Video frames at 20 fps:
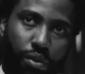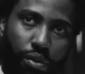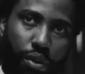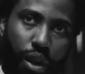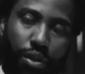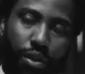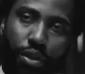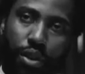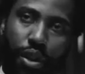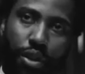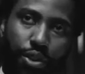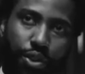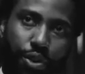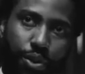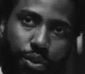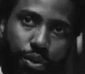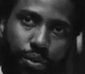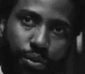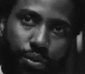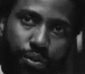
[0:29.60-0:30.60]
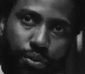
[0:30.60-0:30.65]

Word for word: That's not true.